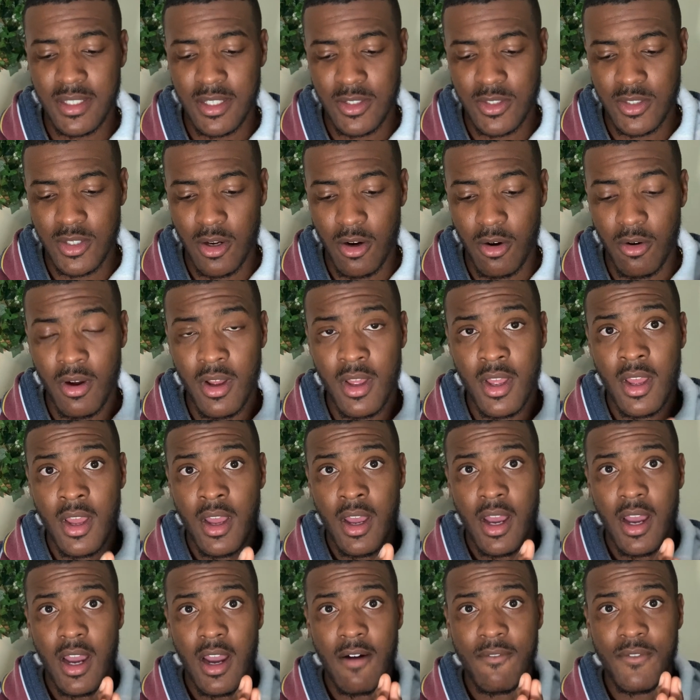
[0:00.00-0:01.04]
And so
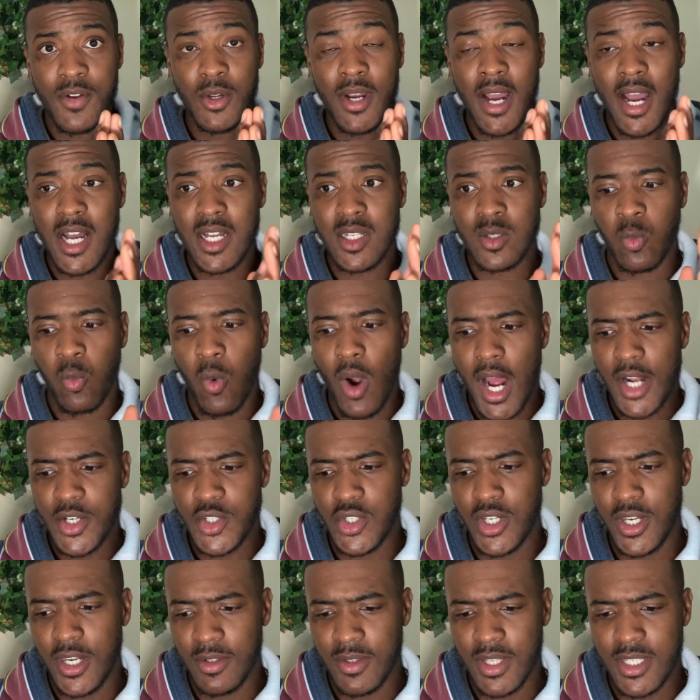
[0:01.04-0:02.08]
for you guys
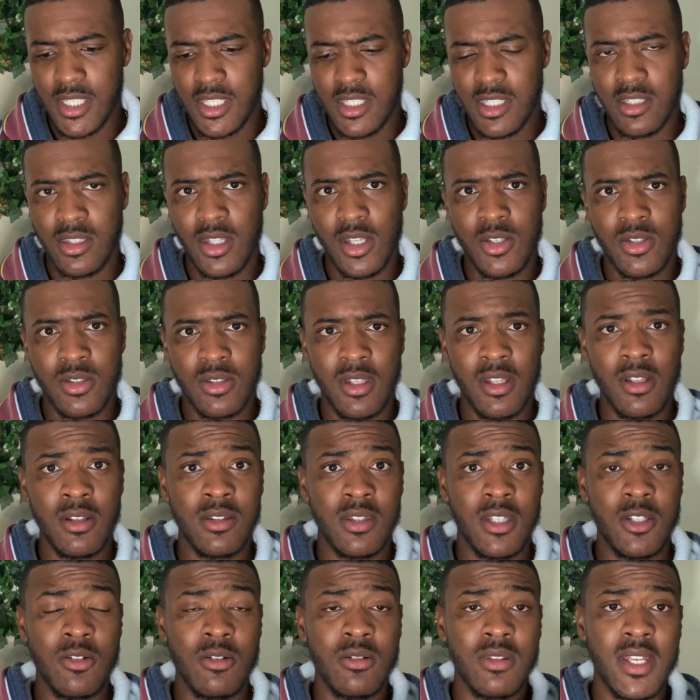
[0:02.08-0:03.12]
watching, these
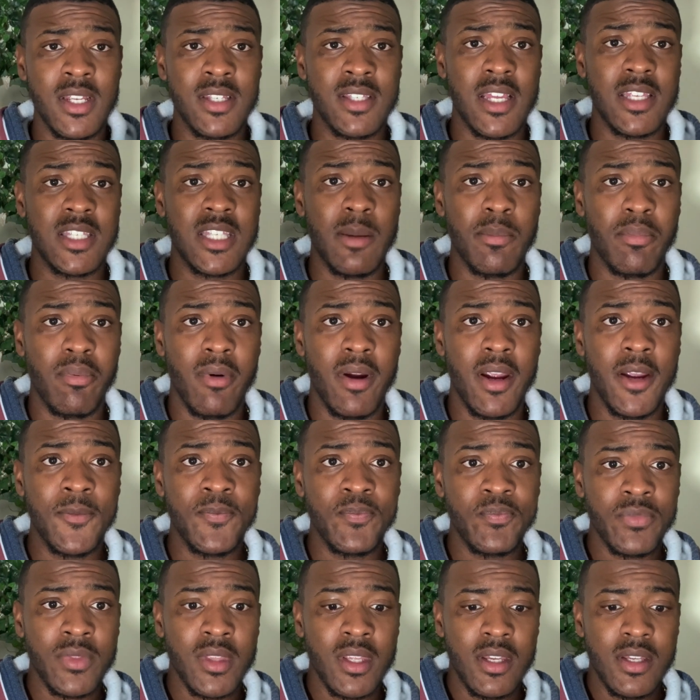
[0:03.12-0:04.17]
are things that separate
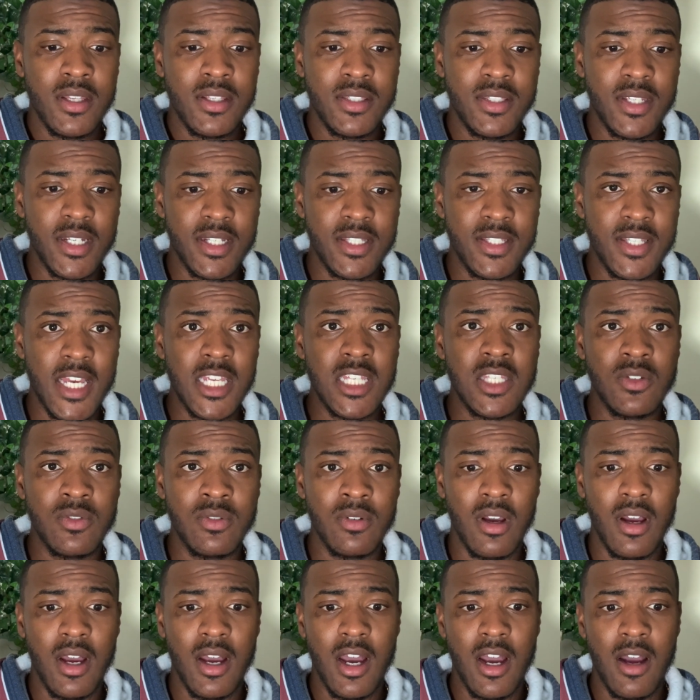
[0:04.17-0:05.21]

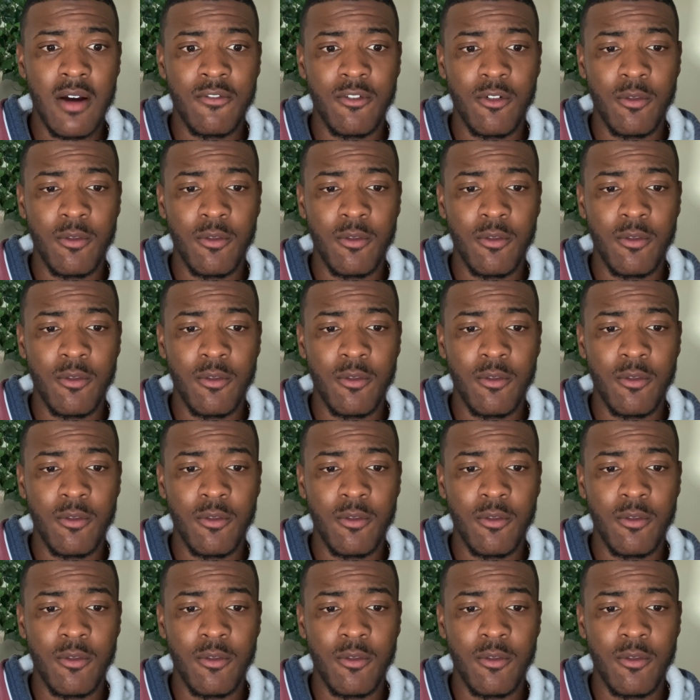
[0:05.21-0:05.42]
successful